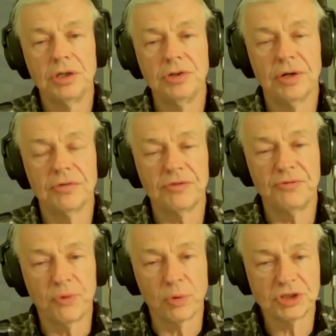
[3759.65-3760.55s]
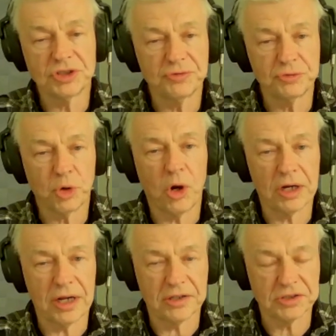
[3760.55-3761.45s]
You have to force the fraud
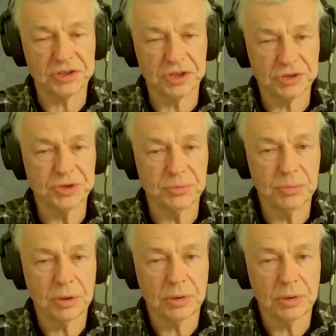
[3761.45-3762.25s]
out of the system.